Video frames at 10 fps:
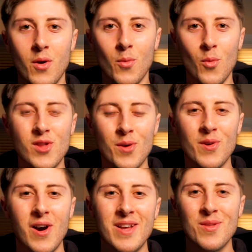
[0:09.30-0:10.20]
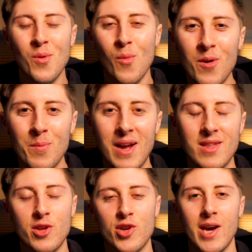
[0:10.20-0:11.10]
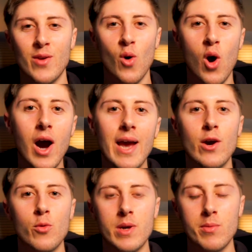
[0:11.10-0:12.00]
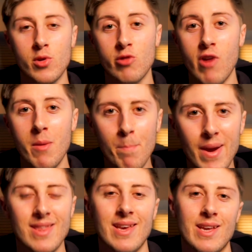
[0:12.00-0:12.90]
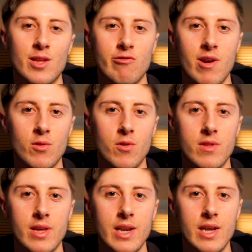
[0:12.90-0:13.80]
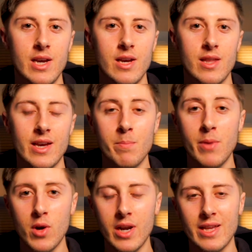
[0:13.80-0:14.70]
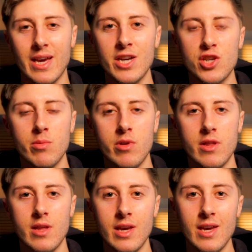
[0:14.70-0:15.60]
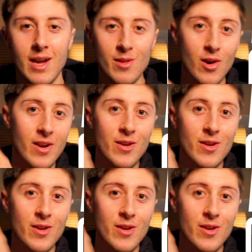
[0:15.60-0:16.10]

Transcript: What's up guys, welcome back to the channel. I help people to create better Instagram content so they can build an engaged community and turn their